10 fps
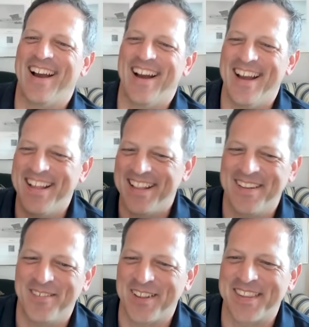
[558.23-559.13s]
better.
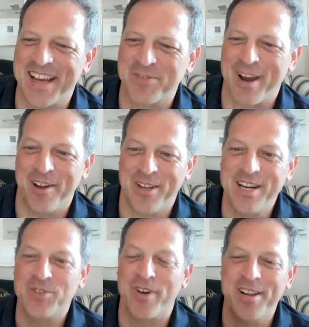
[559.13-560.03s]
So. Well, thanks, Bio. It
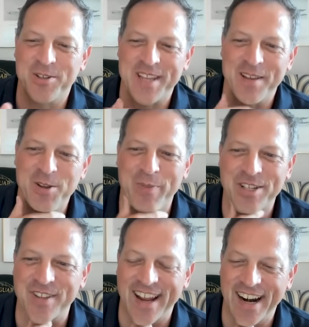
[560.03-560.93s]
is funny you said, you
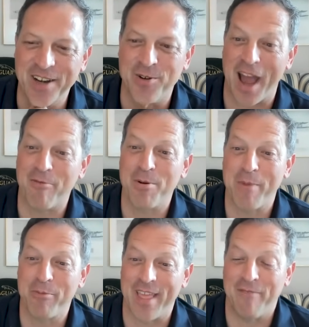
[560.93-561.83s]
mentioned that. I, I
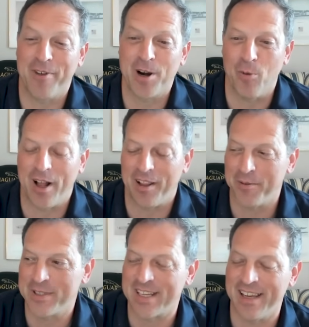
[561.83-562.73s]
remember that very well. It
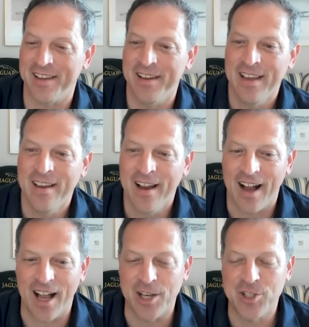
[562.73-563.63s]
was a
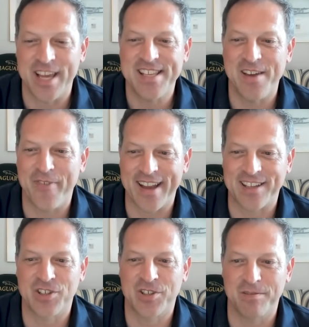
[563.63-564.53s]
uh, J T F
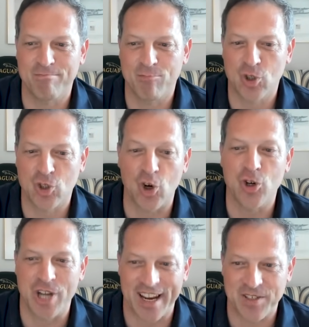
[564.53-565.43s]
X
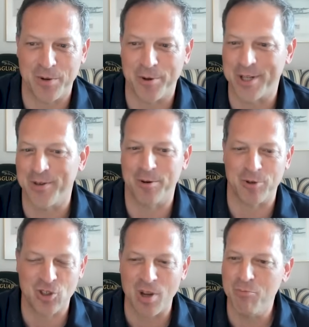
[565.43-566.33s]
Surgex. They were do, there
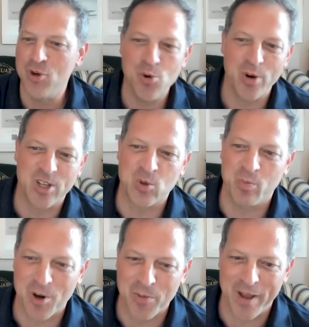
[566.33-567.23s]
was some new
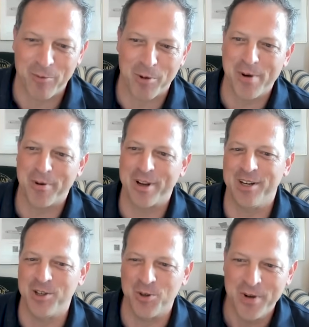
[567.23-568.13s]
experiment where we were going to
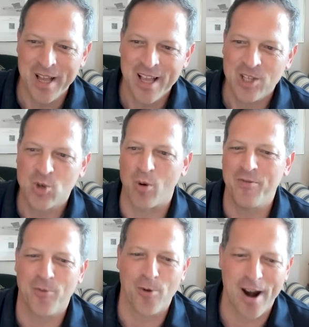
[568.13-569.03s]
do
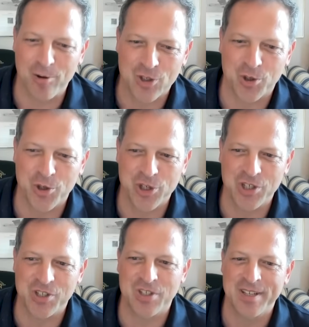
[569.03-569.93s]
twenty-four hour
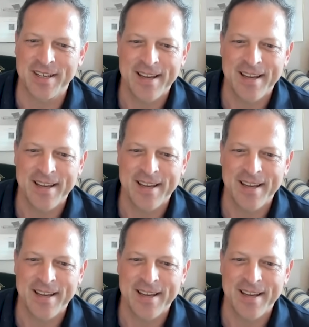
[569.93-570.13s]
surges